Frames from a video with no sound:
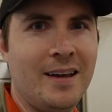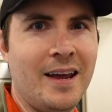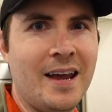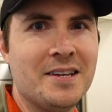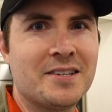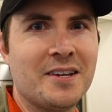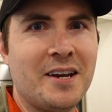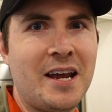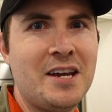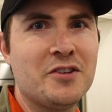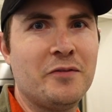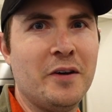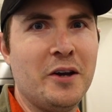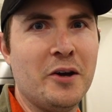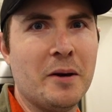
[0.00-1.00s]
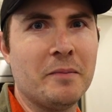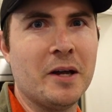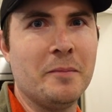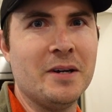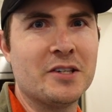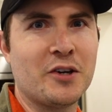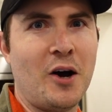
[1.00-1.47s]
In today's video, I'm going
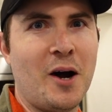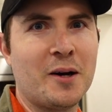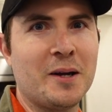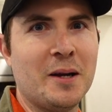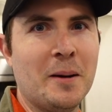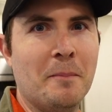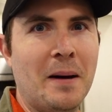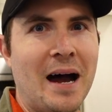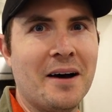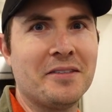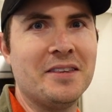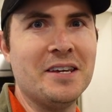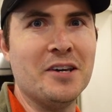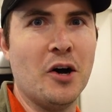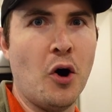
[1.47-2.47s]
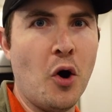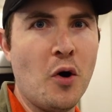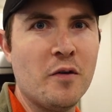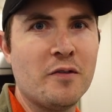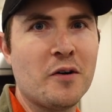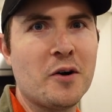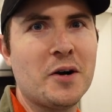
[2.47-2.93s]
to be talking about the
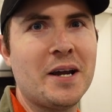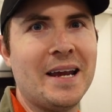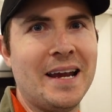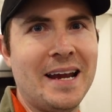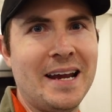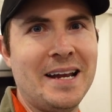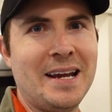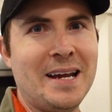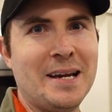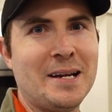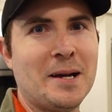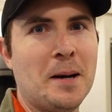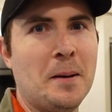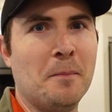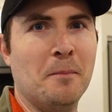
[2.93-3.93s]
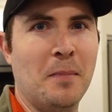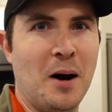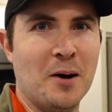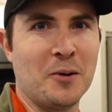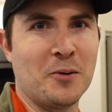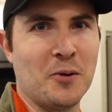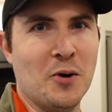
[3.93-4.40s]
overheating
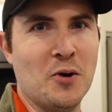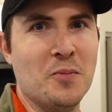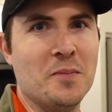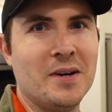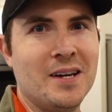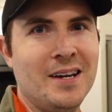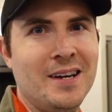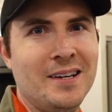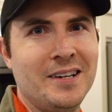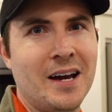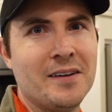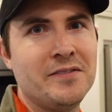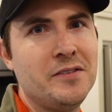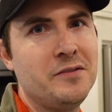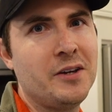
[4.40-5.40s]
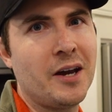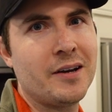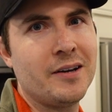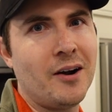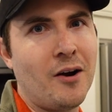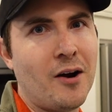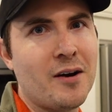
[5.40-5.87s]
bunk room. Now, if you've got
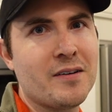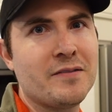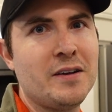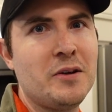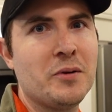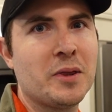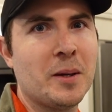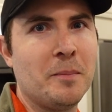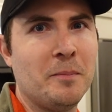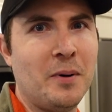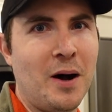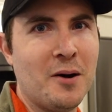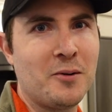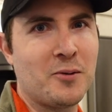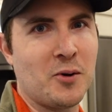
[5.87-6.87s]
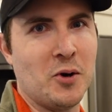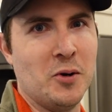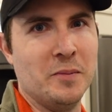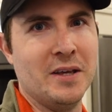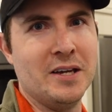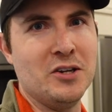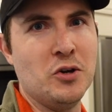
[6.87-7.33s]
an RV with a bunk
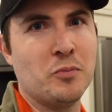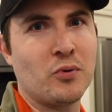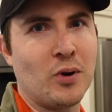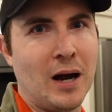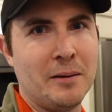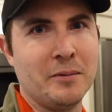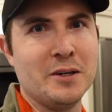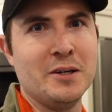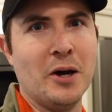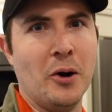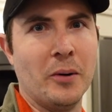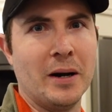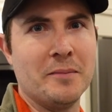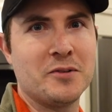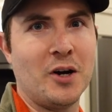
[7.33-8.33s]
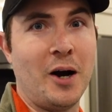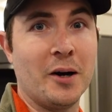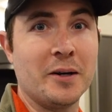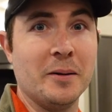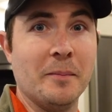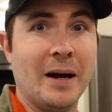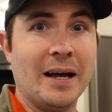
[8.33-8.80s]
room, then you probably know what I'm
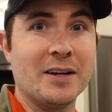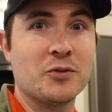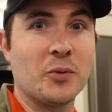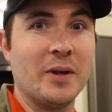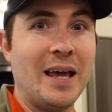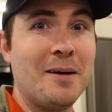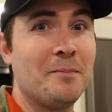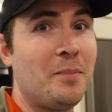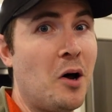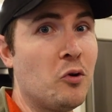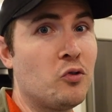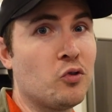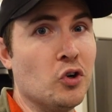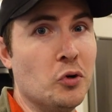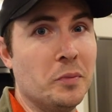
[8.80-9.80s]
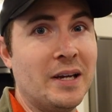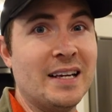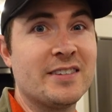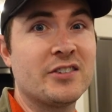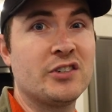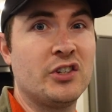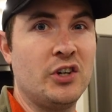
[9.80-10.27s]
talking about. It's where that bunk room
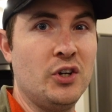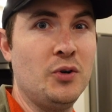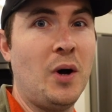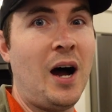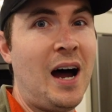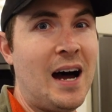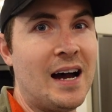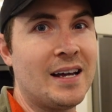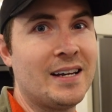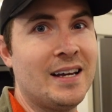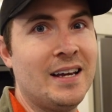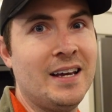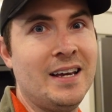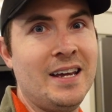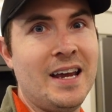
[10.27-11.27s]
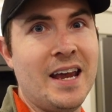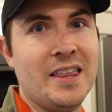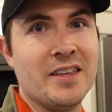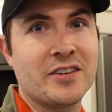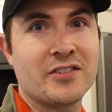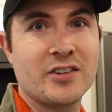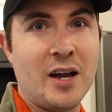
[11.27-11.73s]
gets too hot
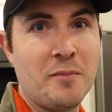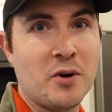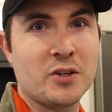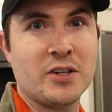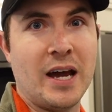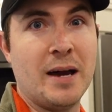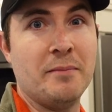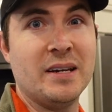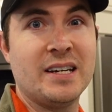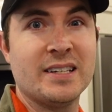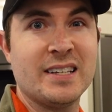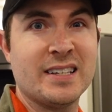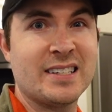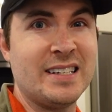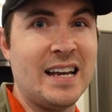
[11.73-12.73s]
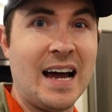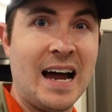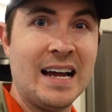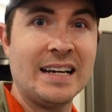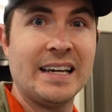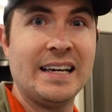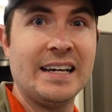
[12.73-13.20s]
in the summertime because it's
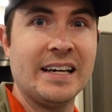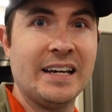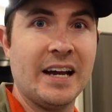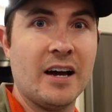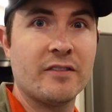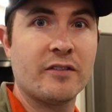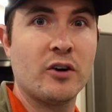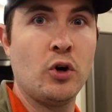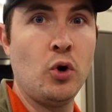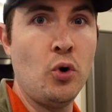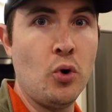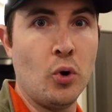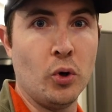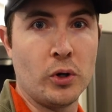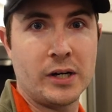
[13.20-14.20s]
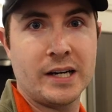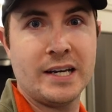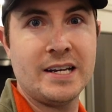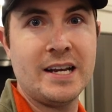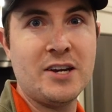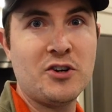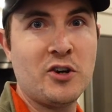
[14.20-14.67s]
not getting enough cool or
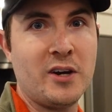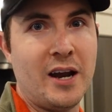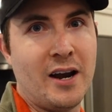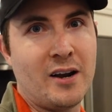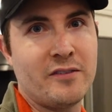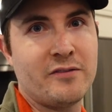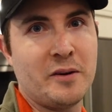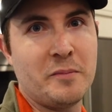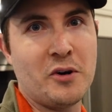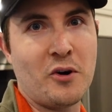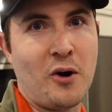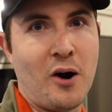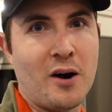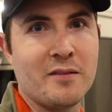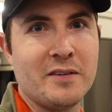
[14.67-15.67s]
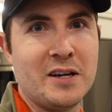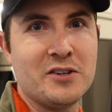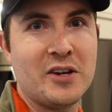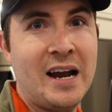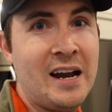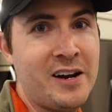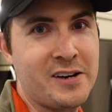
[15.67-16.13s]
conditioned air from your
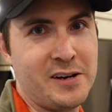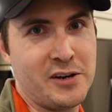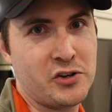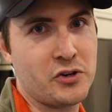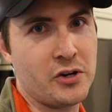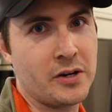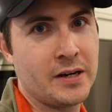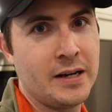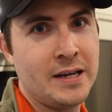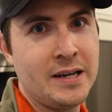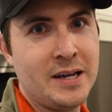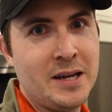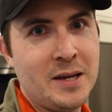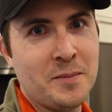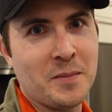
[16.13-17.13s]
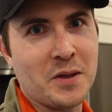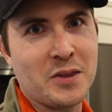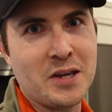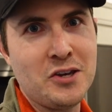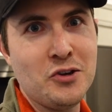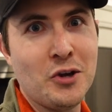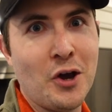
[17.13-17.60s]
RV's air conditioner. But
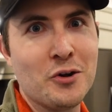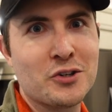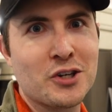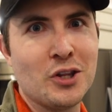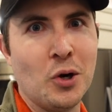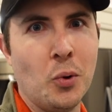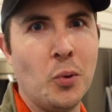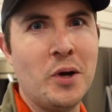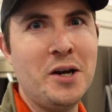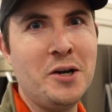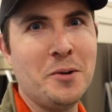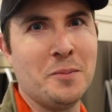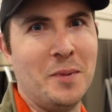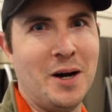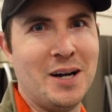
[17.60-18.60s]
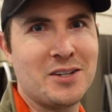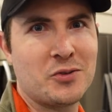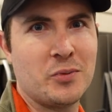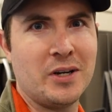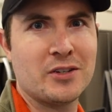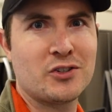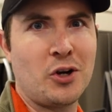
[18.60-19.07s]
then you go to the winter
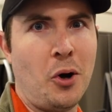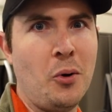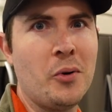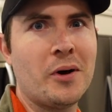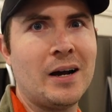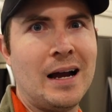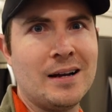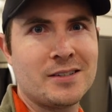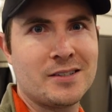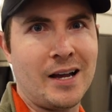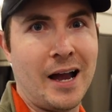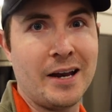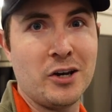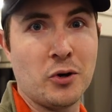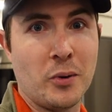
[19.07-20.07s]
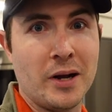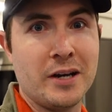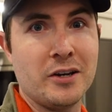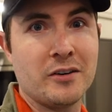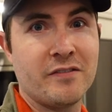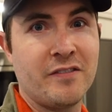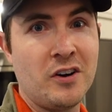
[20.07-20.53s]
months when it's colder outside and you're
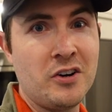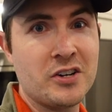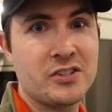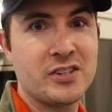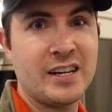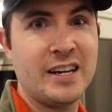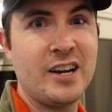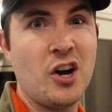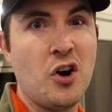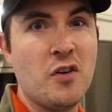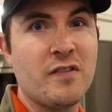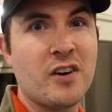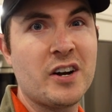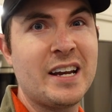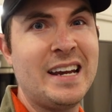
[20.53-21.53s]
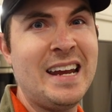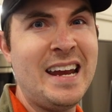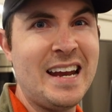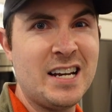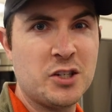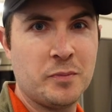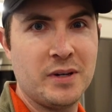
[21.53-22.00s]
running your furnace and it
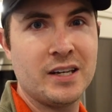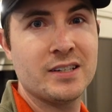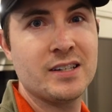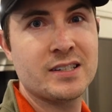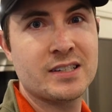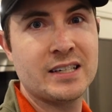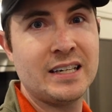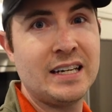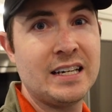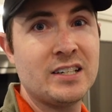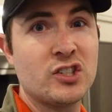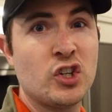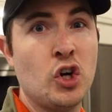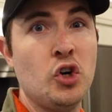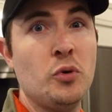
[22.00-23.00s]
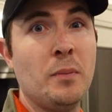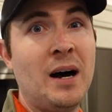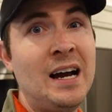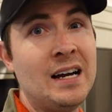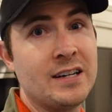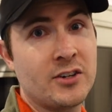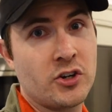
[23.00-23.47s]
overheats because it's getting too
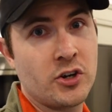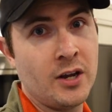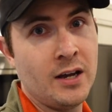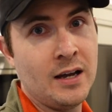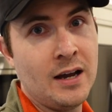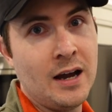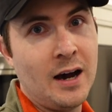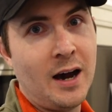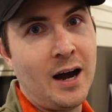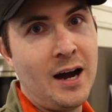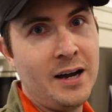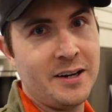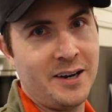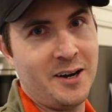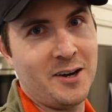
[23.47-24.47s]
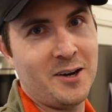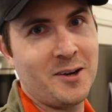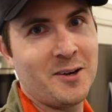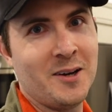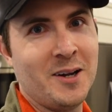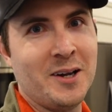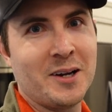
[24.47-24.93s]
much hot
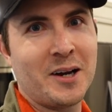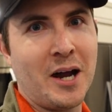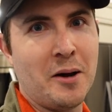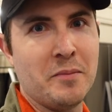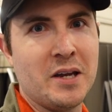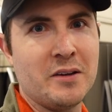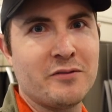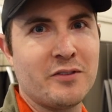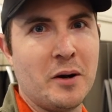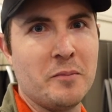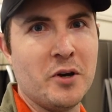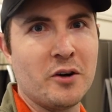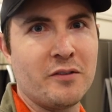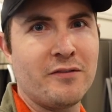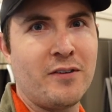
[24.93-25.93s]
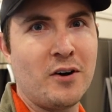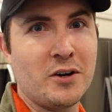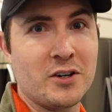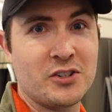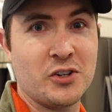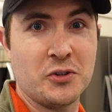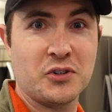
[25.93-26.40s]
air coming from your
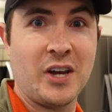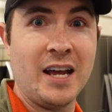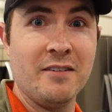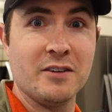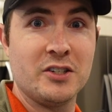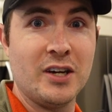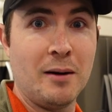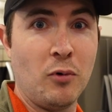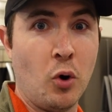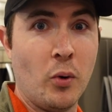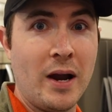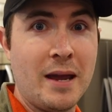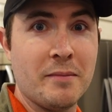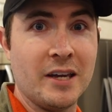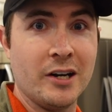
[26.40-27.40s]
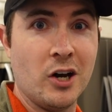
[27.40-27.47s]
furnace. So it's kind of a double whammy.